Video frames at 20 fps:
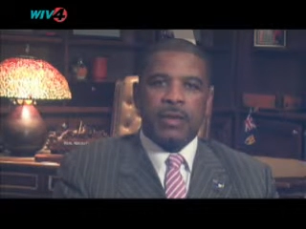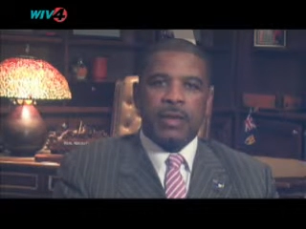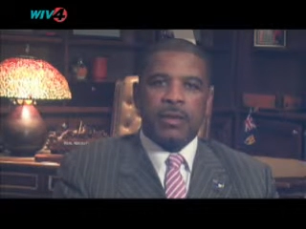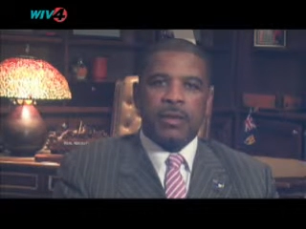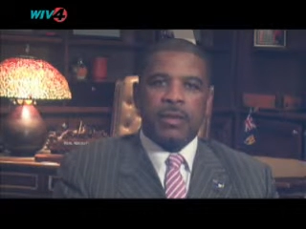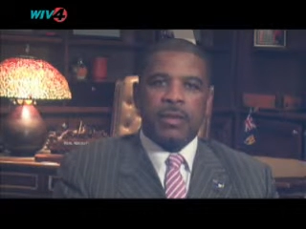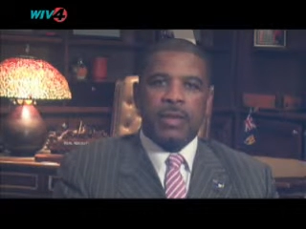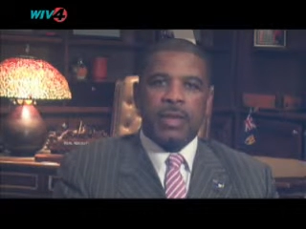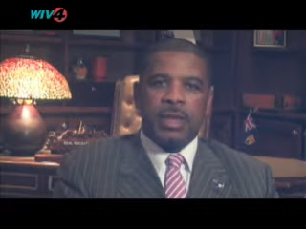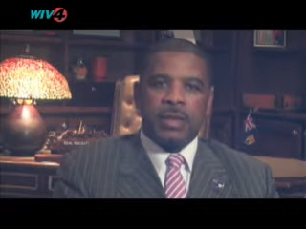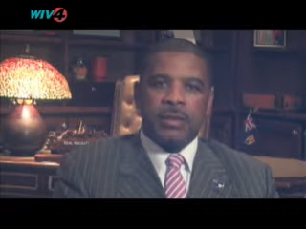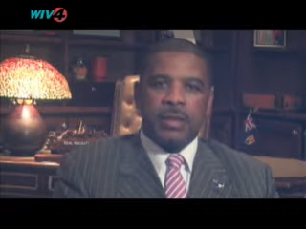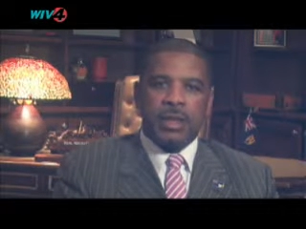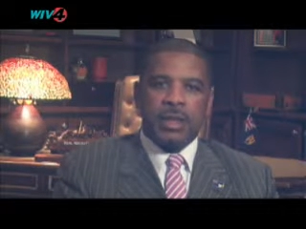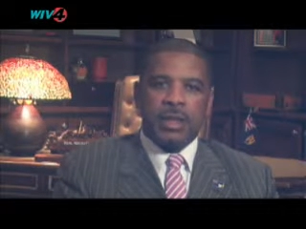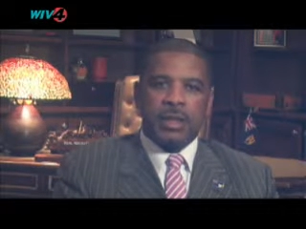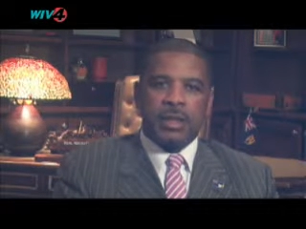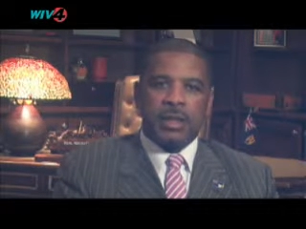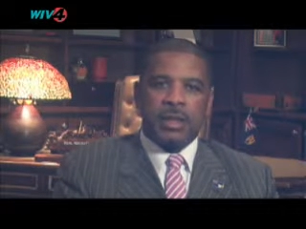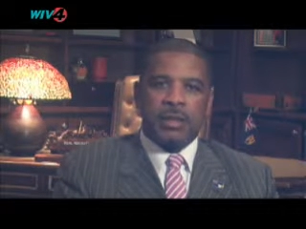We recommit
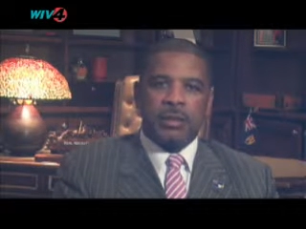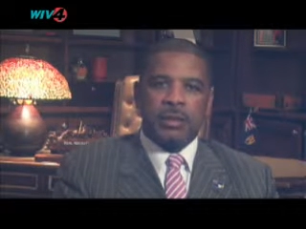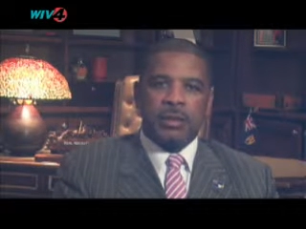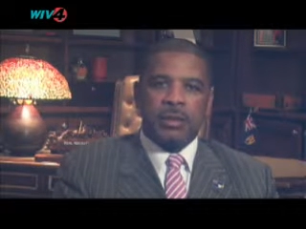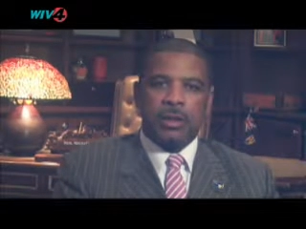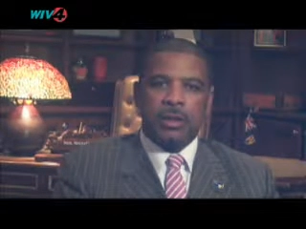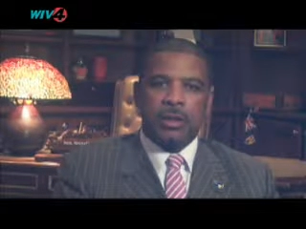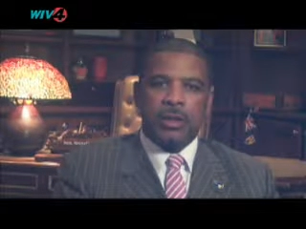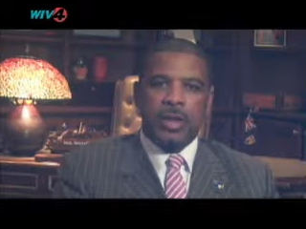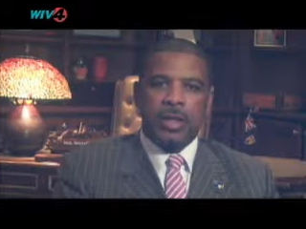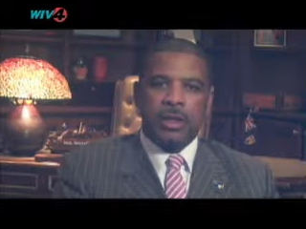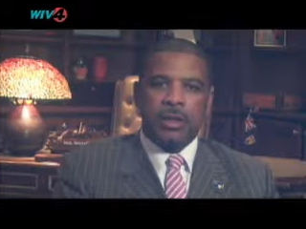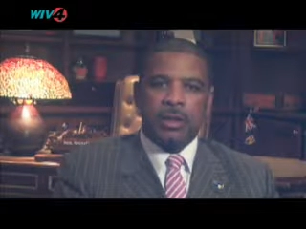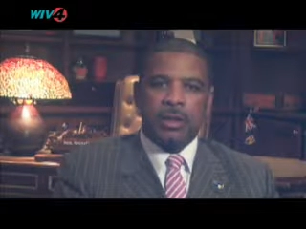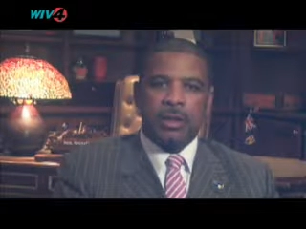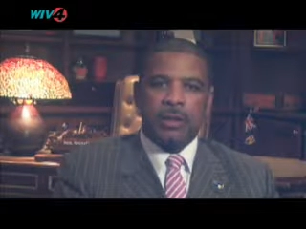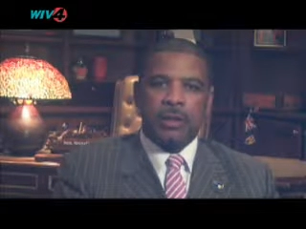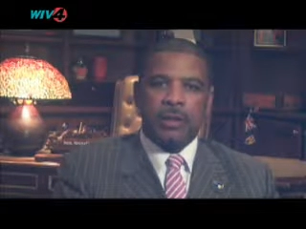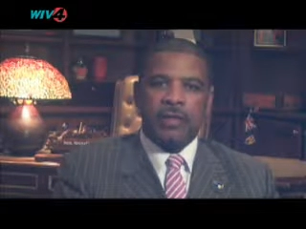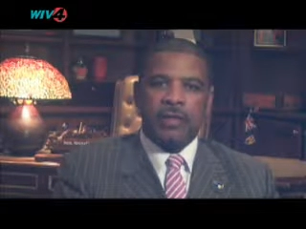ourselves to the greatest
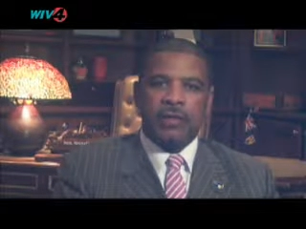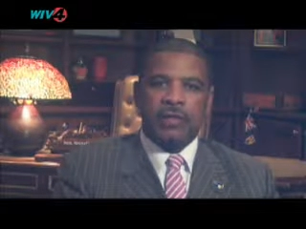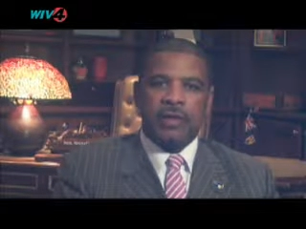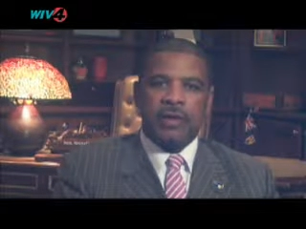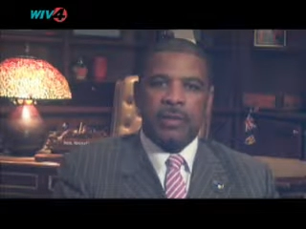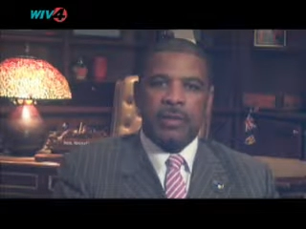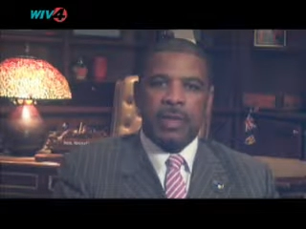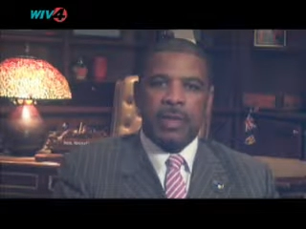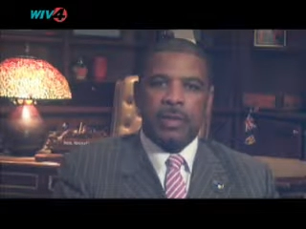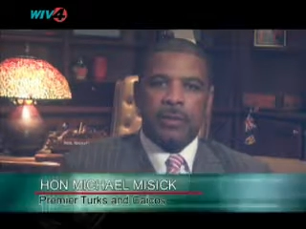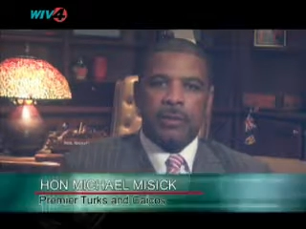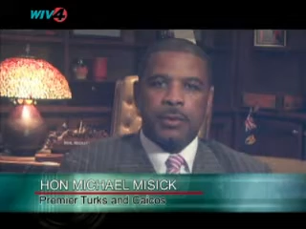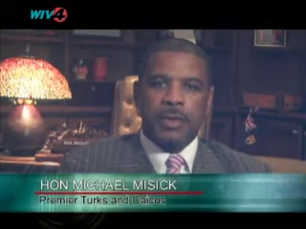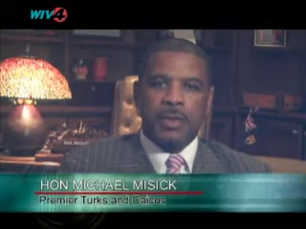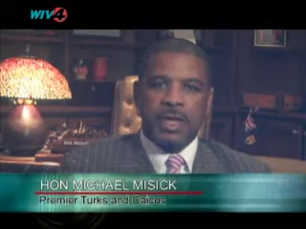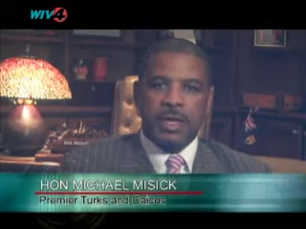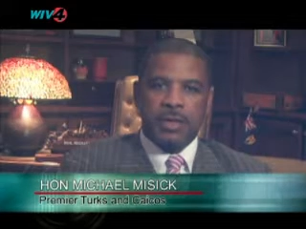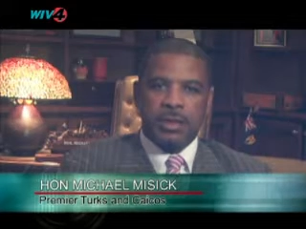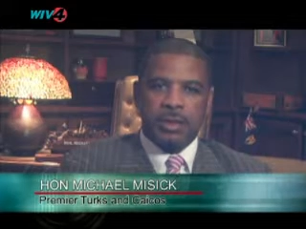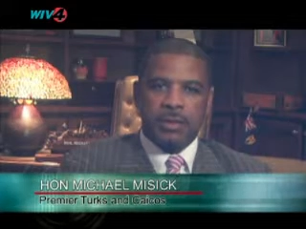degree of environmental
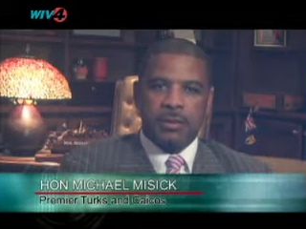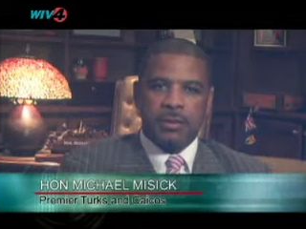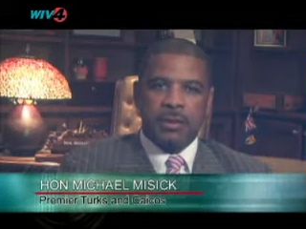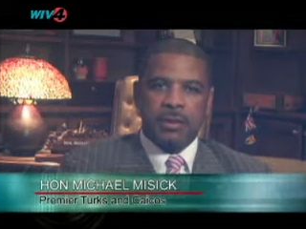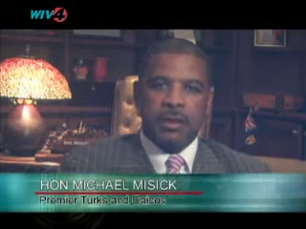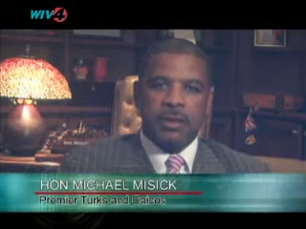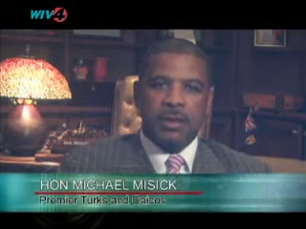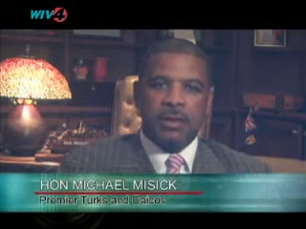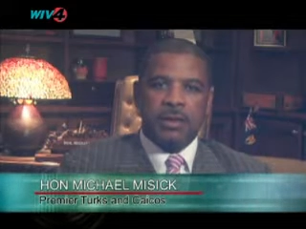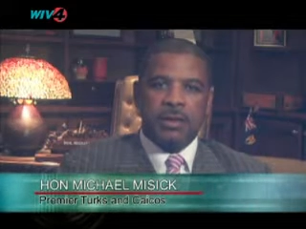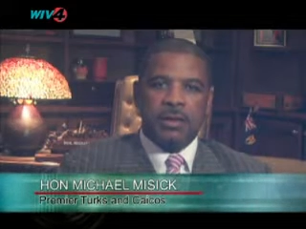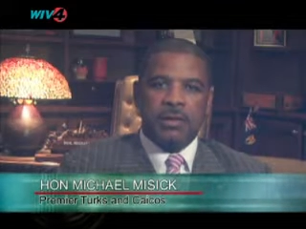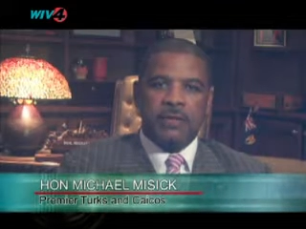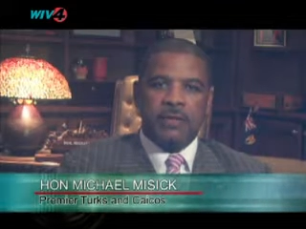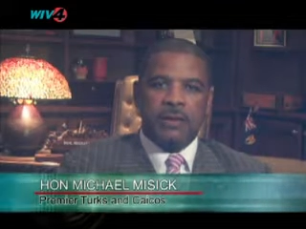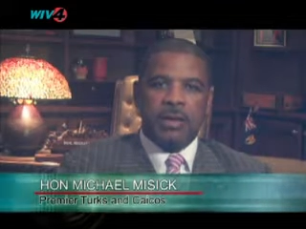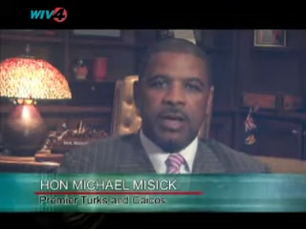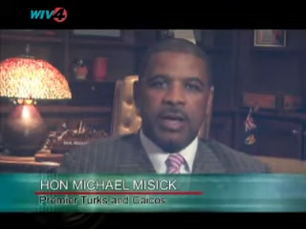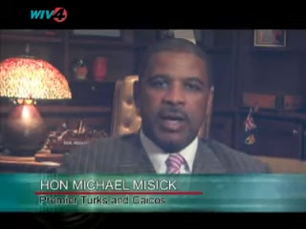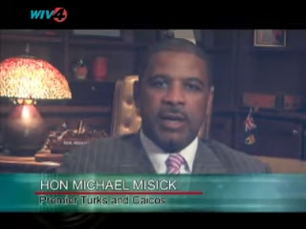protection
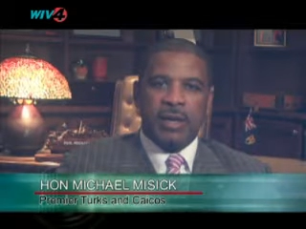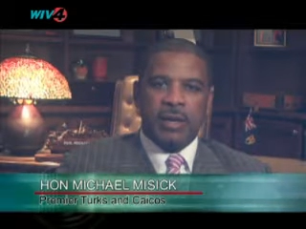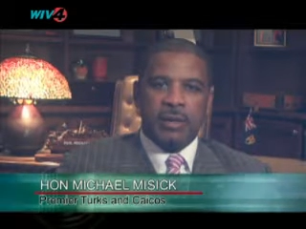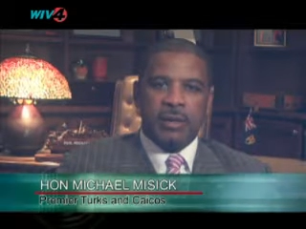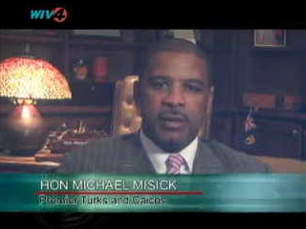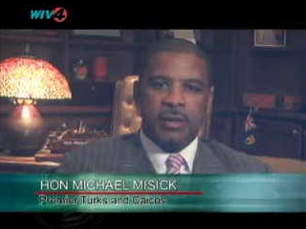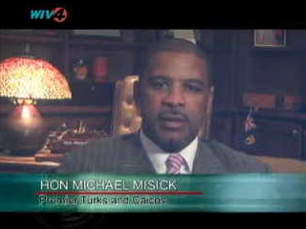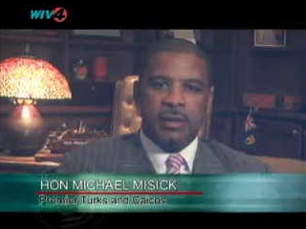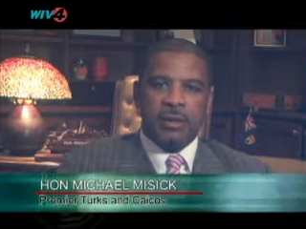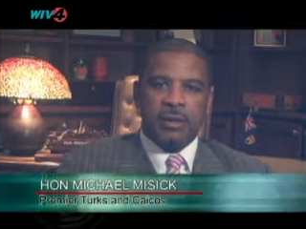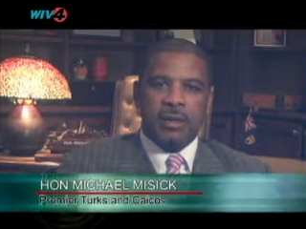for our islands,